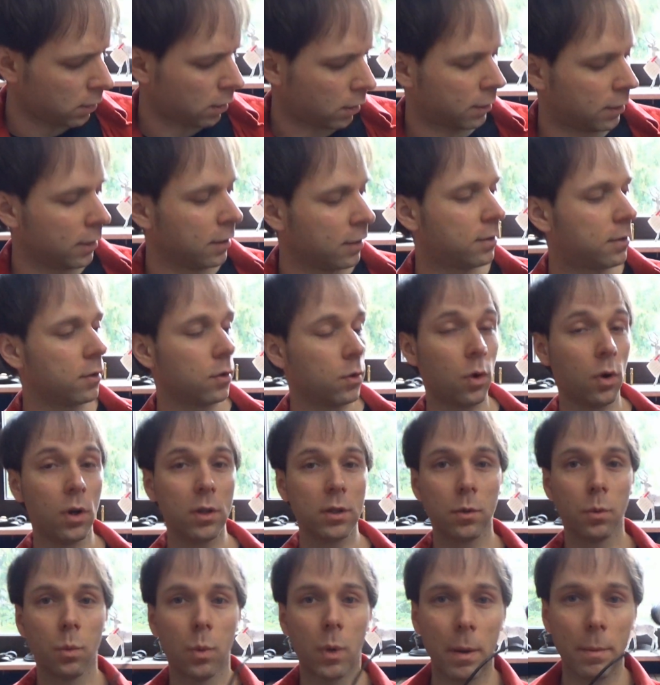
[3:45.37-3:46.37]
This
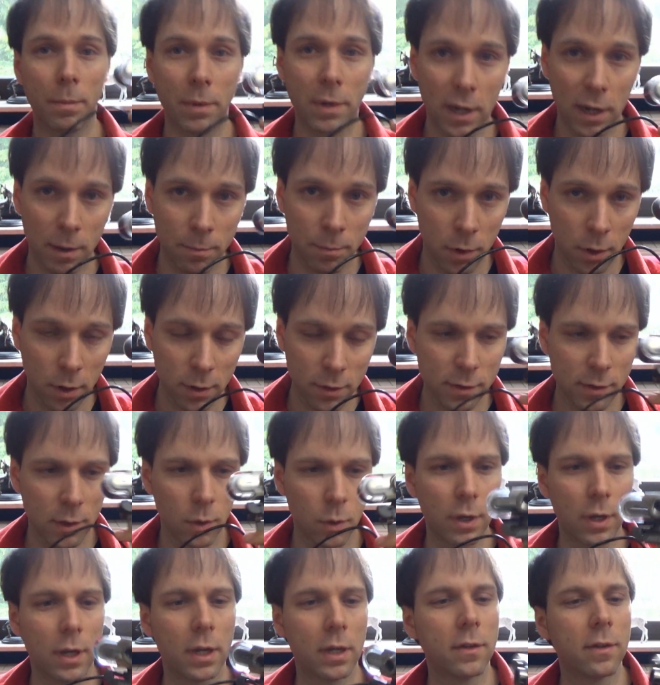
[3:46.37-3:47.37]
old webcam
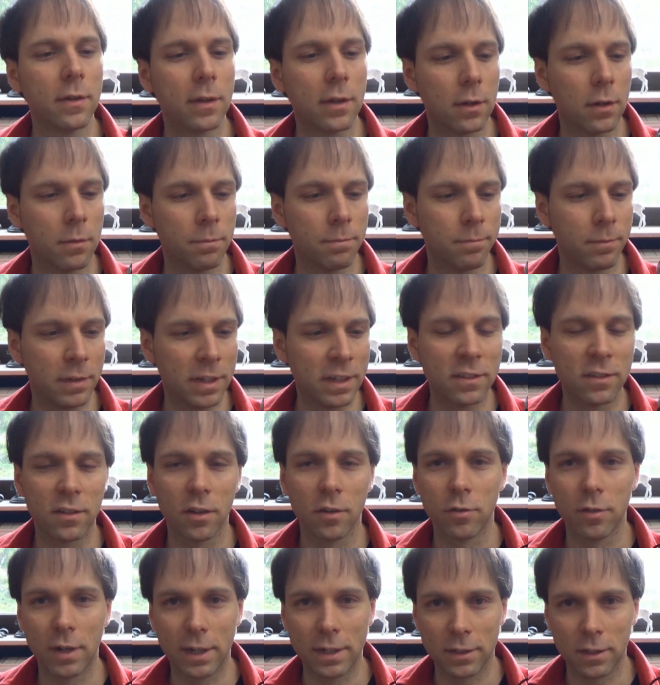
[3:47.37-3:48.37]
also had an
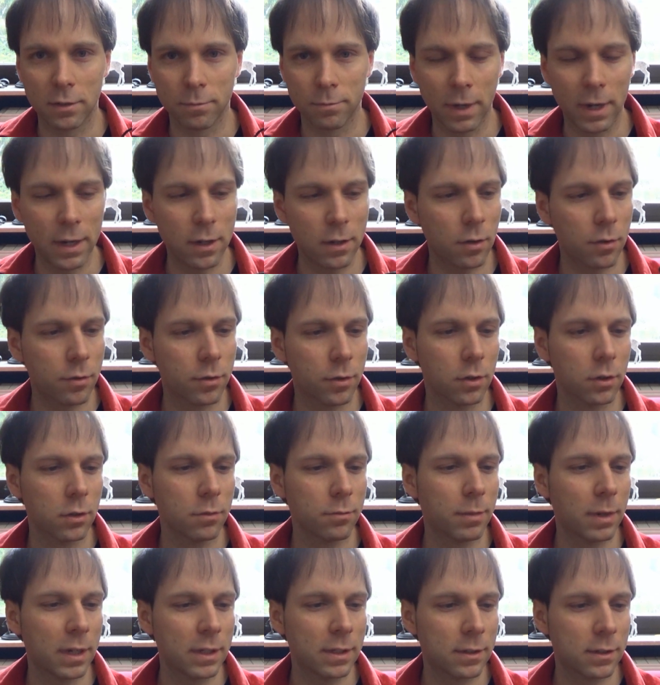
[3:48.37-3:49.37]
integrated
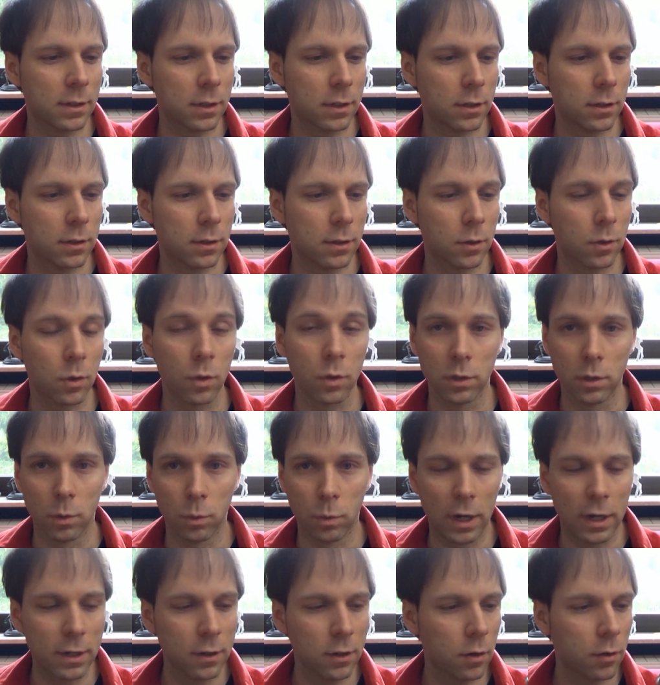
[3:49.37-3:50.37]
microphone, but only
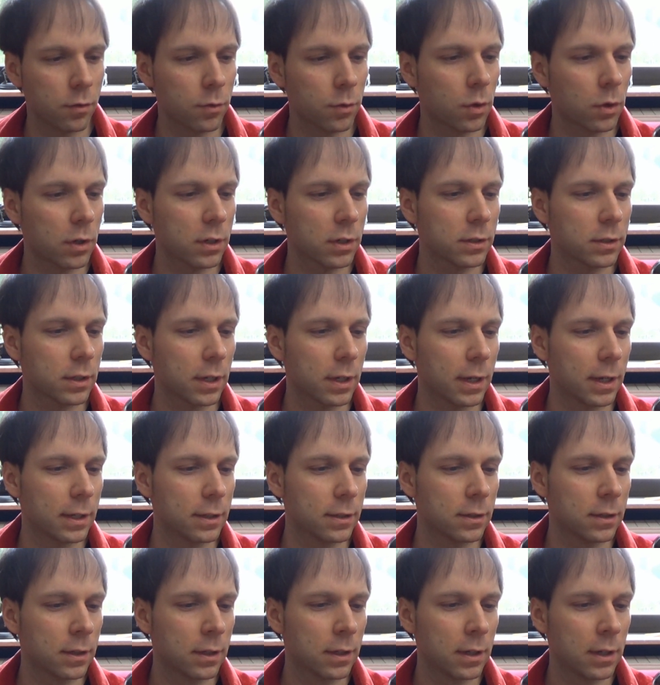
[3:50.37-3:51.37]
one, of course,
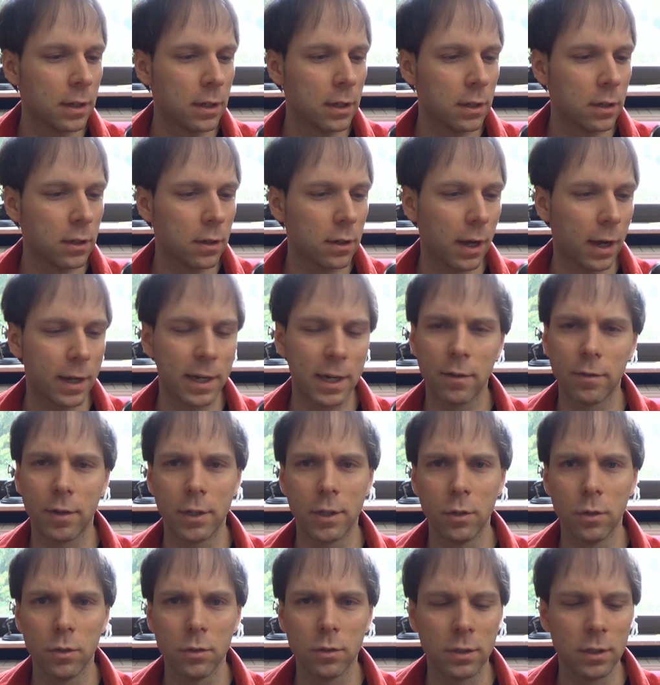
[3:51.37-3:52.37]
and I never
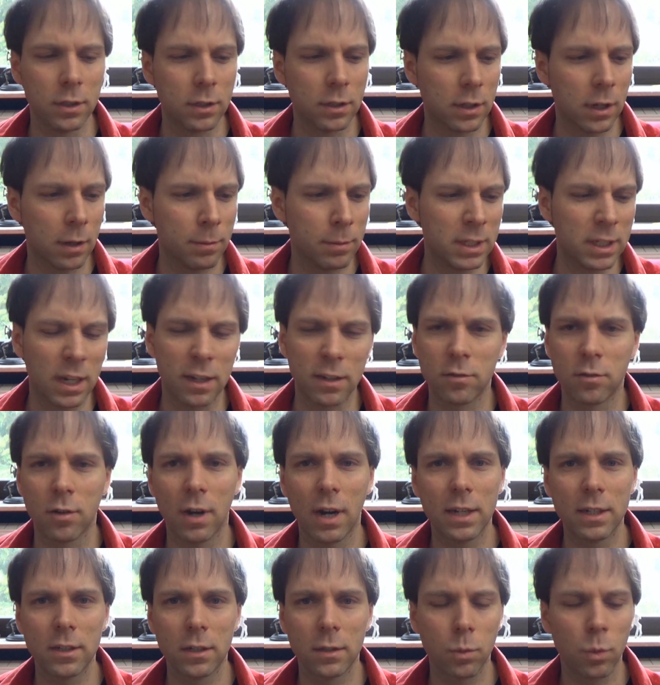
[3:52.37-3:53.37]
used it. I mean, I
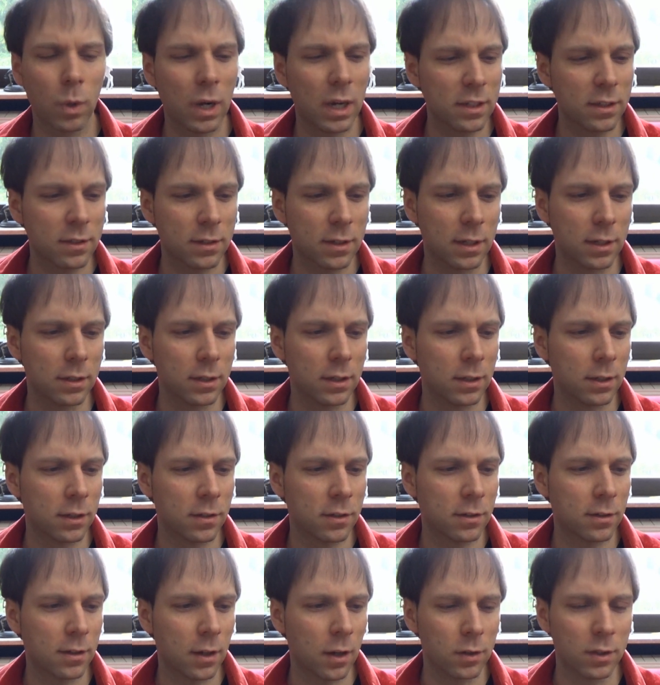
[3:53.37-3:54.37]
tried it once and it
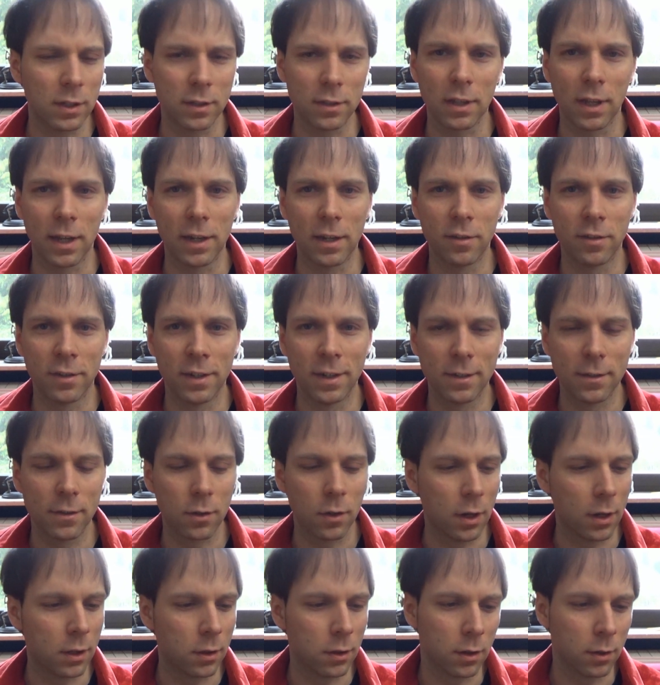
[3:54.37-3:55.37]
sounded like shit,
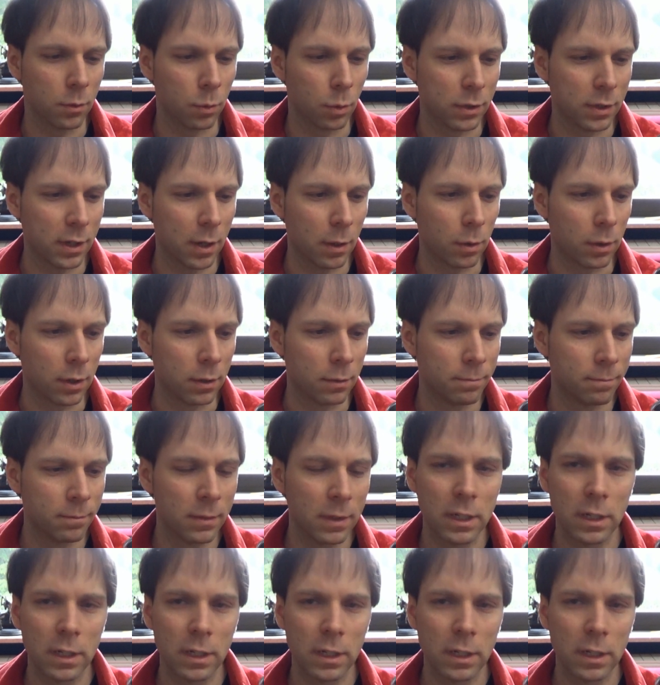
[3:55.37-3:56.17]
so I thought whatever.